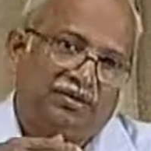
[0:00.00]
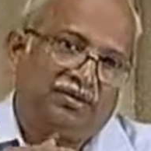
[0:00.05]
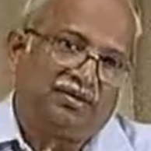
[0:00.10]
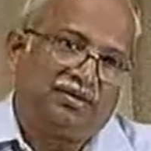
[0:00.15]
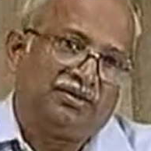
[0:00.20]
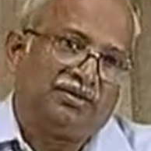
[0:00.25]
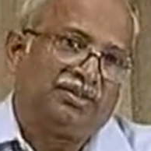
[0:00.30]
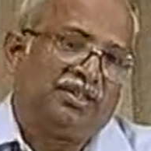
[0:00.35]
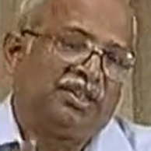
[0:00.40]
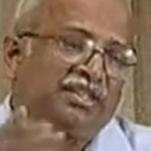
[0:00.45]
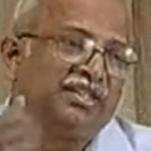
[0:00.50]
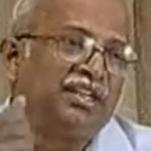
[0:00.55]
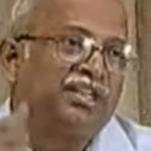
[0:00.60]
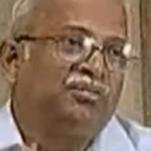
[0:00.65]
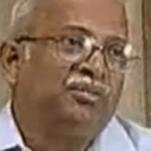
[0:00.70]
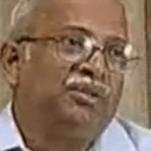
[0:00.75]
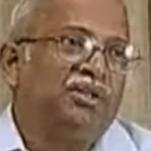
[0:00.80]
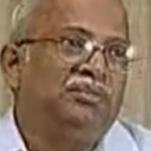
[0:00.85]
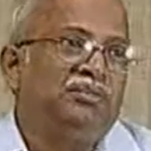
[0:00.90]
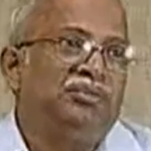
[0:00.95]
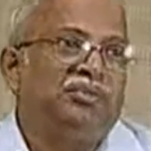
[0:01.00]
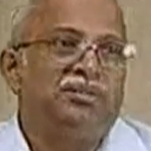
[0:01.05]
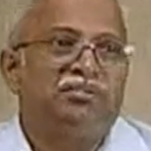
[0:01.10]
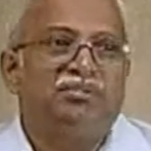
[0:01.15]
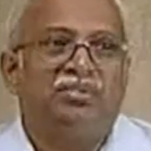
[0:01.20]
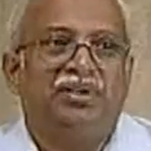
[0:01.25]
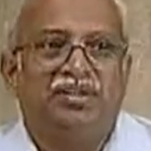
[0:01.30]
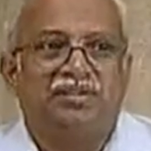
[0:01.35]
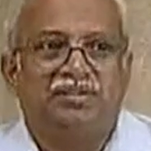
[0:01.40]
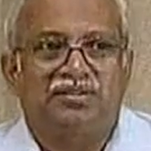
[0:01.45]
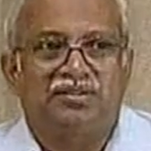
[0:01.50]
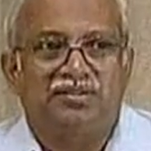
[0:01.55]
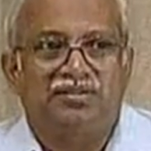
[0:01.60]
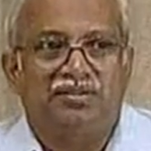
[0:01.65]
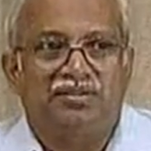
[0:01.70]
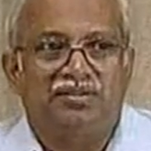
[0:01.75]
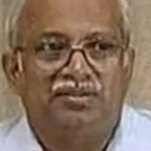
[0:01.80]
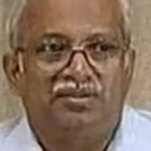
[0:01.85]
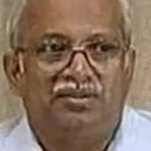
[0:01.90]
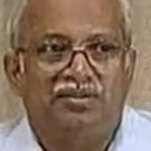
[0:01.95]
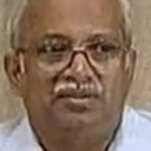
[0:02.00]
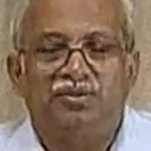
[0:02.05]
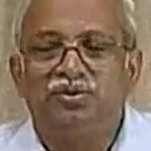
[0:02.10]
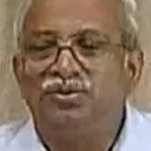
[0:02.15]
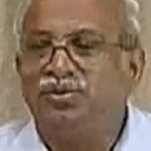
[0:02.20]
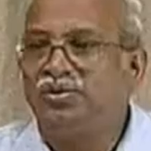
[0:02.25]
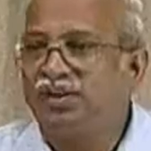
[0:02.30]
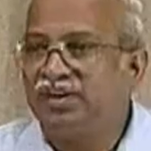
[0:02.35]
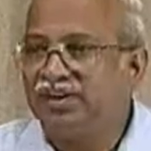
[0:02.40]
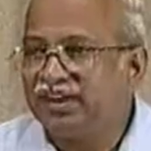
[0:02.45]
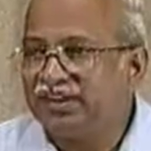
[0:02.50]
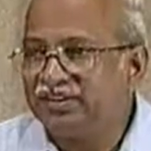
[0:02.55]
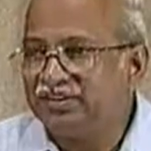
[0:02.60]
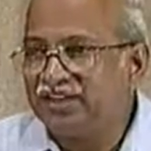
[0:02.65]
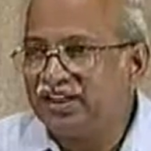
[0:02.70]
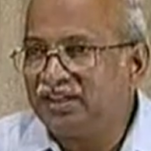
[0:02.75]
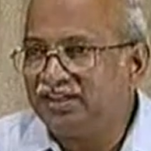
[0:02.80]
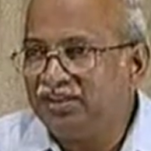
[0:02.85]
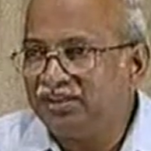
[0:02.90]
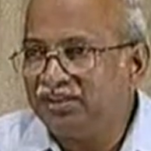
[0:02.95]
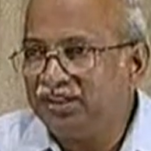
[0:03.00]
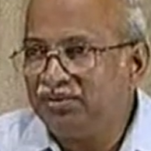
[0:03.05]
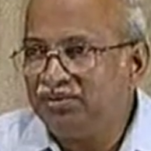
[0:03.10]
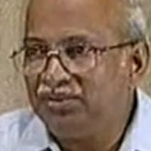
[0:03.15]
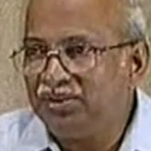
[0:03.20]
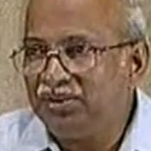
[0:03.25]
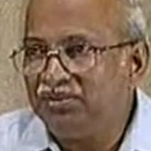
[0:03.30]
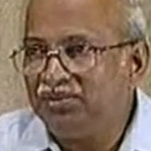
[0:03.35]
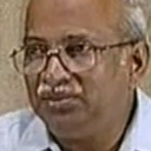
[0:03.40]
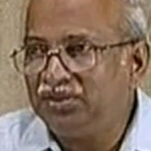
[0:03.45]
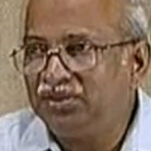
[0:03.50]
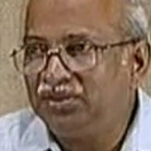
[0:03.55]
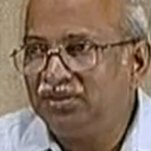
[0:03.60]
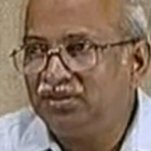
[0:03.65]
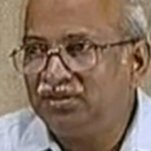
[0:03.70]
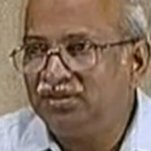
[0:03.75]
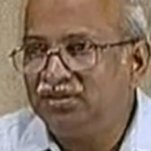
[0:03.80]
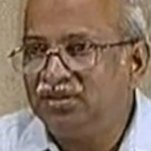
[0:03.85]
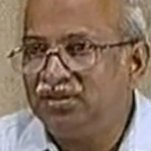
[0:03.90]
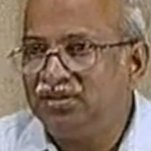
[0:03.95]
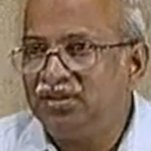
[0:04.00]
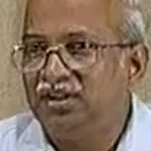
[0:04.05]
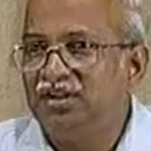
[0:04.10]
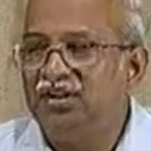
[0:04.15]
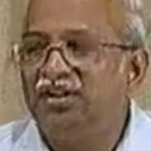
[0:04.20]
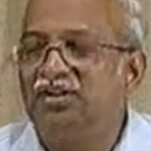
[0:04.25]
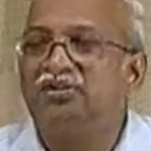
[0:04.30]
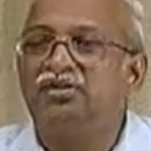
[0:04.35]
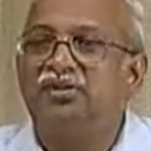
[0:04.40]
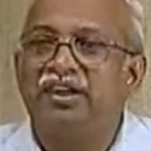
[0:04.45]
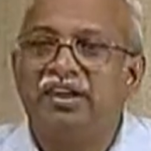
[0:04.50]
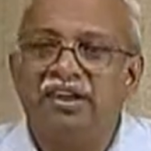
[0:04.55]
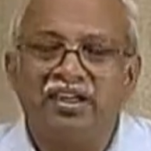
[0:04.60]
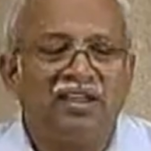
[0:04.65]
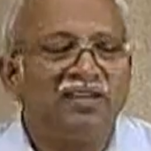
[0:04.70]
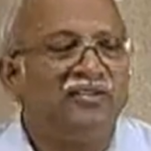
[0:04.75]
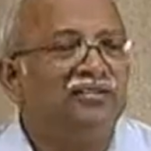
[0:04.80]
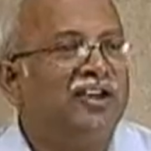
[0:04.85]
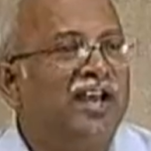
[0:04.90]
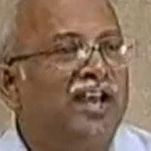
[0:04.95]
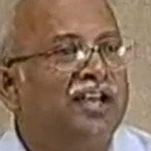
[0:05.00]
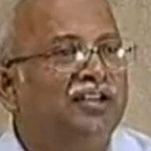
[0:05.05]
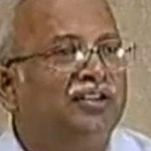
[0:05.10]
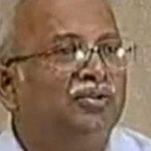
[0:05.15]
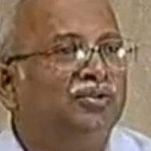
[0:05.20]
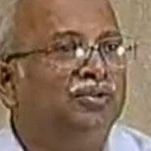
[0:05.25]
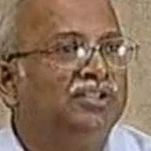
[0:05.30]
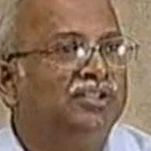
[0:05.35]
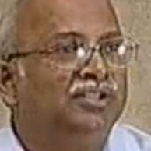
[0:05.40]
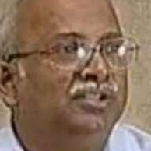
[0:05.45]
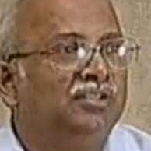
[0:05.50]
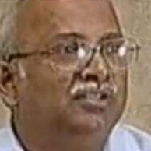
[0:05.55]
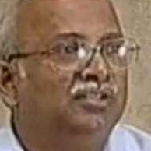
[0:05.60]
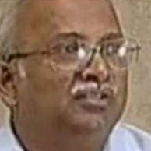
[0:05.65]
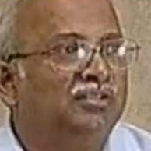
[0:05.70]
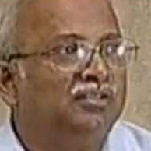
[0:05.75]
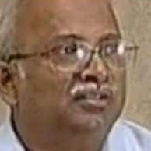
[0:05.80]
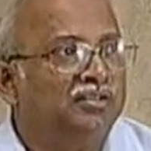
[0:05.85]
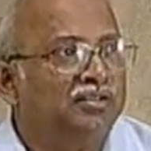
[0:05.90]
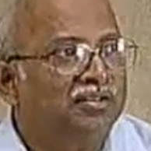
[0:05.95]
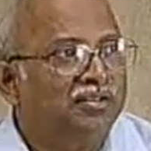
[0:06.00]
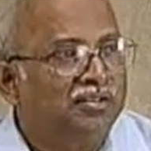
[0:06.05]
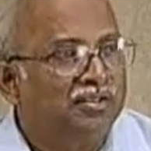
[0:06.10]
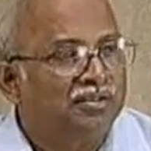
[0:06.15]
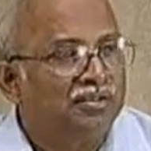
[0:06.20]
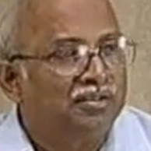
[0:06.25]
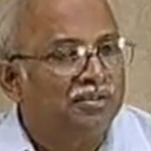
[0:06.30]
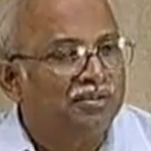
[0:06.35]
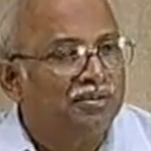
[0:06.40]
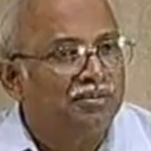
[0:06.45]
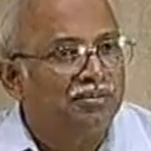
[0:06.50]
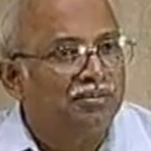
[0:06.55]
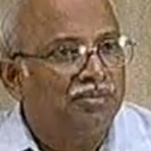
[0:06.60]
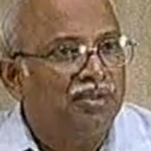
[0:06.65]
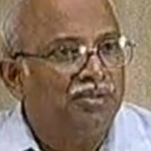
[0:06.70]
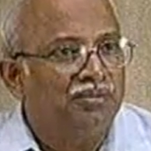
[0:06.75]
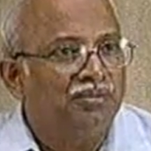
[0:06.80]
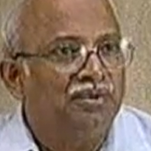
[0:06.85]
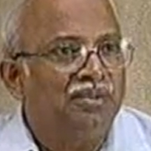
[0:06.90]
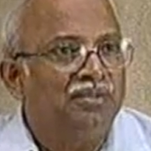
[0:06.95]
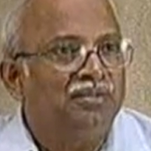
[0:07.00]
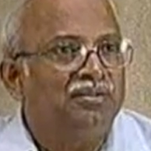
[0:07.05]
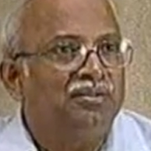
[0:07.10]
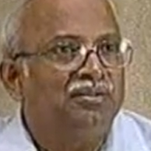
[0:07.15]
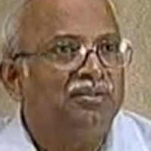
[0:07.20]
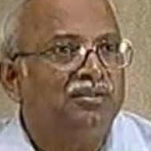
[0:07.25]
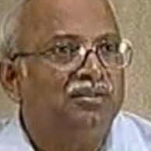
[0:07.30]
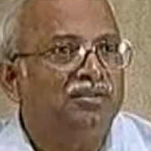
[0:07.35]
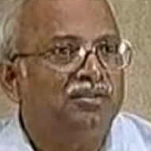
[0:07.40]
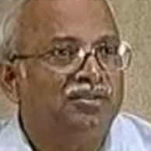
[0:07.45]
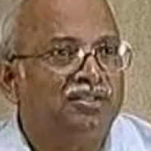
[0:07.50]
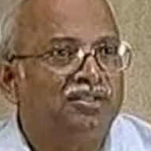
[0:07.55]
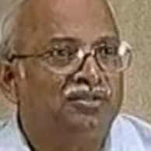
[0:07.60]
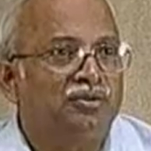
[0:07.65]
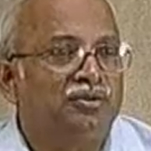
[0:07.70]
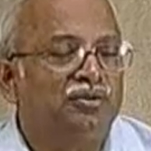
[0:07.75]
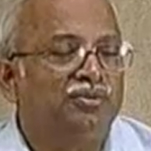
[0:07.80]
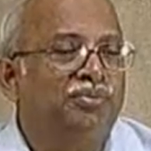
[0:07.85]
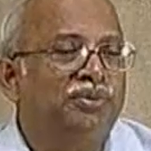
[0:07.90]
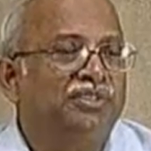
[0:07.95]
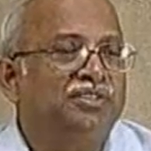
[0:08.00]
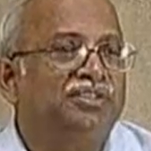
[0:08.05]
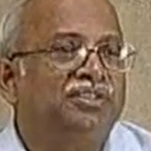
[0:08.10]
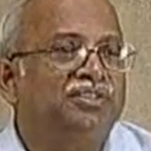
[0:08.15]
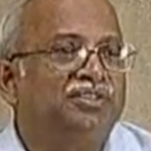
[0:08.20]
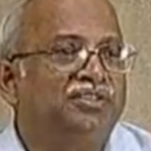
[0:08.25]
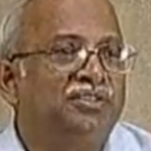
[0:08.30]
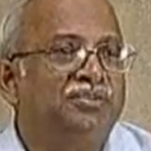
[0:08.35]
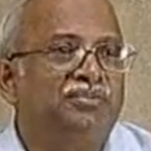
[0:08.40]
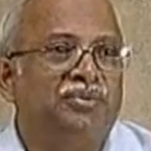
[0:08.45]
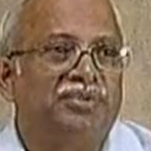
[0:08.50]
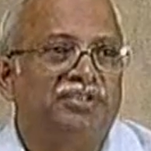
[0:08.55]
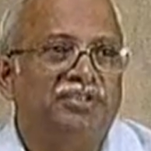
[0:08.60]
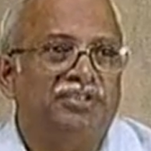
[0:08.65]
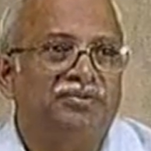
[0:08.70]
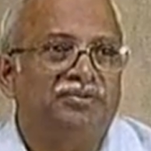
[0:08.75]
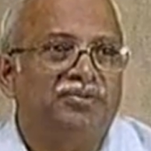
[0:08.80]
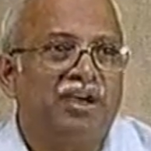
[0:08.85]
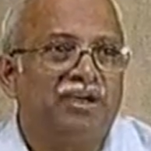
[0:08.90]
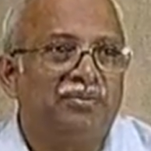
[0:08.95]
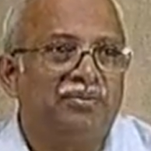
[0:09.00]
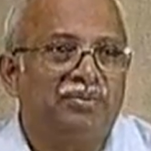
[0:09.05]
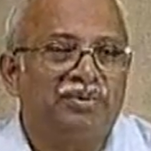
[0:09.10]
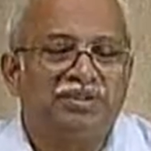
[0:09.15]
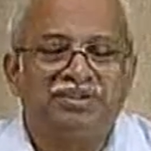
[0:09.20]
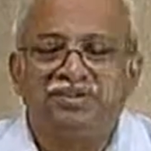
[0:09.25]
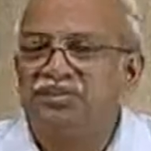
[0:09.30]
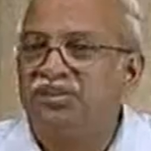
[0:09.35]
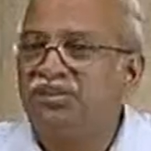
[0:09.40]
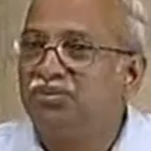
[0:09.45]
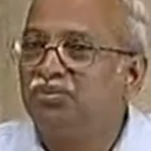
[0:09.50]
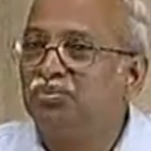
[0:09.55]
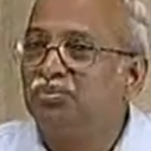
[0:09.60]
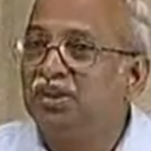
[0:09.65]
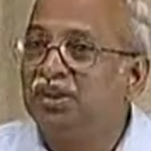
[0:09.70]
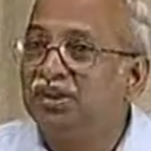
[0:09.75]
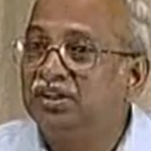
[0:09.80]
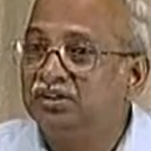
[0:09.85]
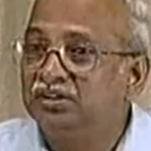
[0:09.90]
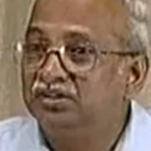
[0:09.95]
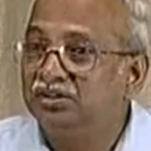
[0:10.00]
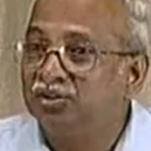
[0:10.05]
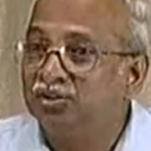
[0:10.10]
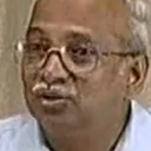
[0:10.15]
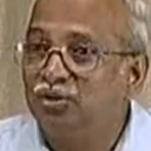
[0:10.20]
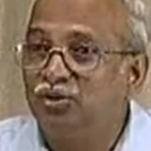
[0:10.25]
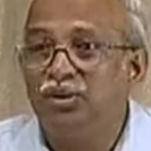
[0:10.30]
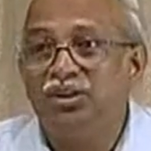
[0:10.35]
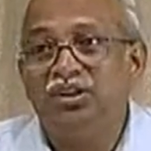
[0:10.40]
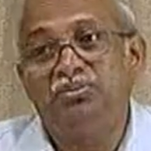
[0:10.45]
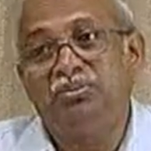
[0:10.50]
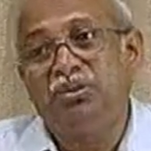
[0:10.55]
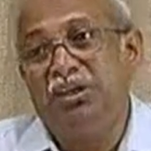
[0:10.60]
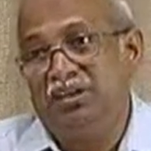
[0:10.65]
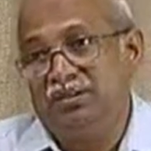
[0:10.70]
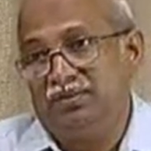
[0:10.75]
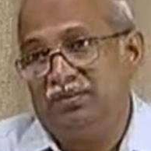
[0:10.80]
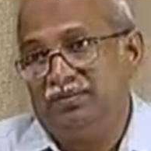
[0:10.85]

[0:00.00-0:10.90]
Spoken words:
say 10 millimeter plate, would you get exactly 10 millimeter? It would again vary within maybe 2%, 3%, 5% depending on the rolling mill.